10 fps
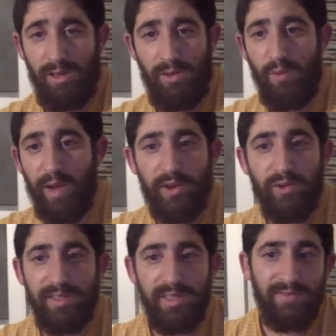when you
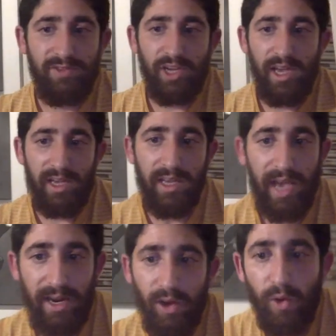receive J
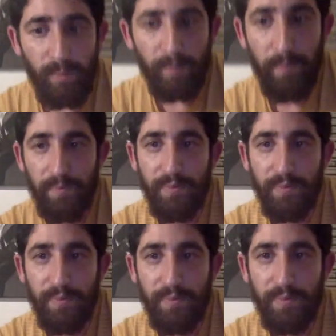at home.
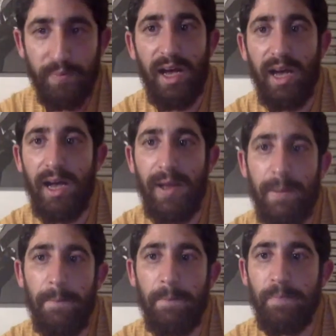
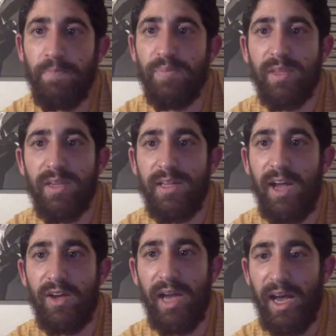
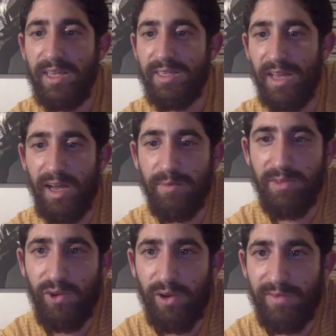Now, guys, I'm
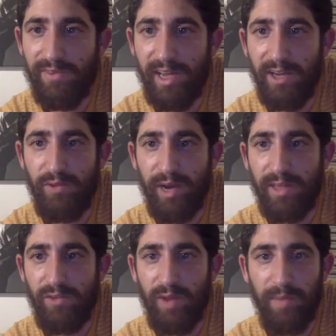sort of getting ready
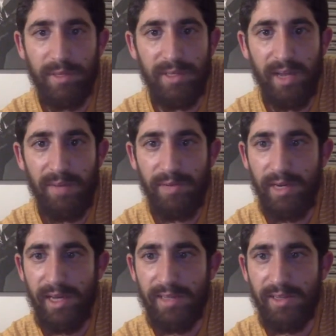to wrap this up,
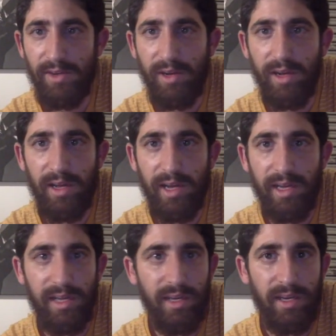unless there are
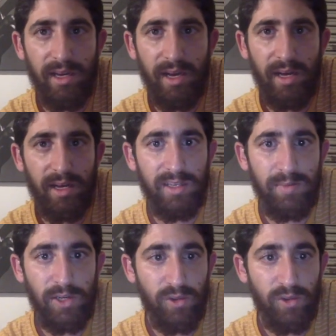any special